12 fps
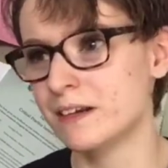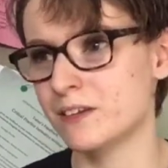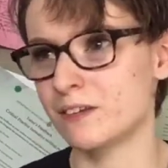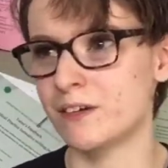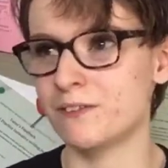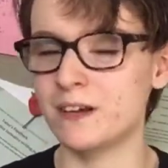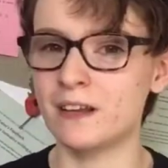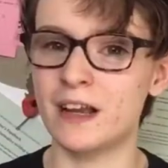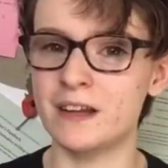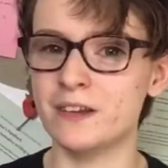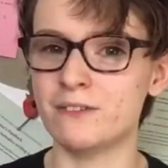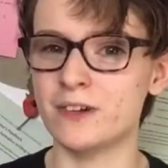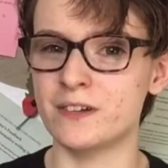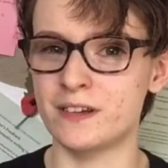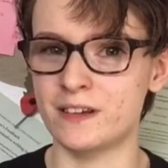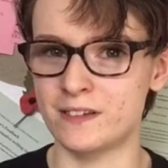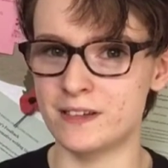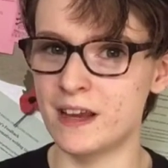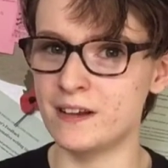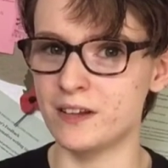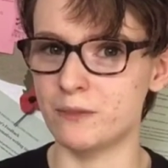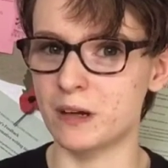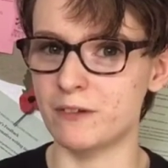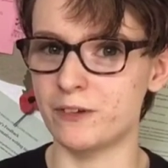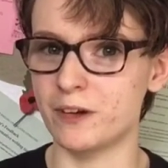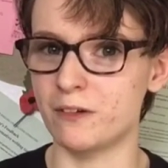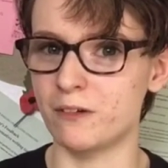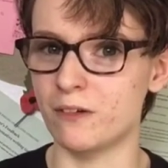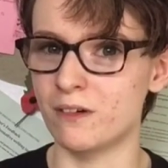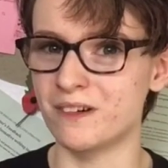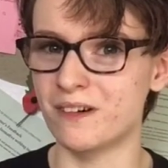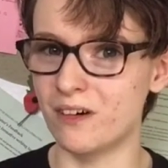So I feel like university has tainted my view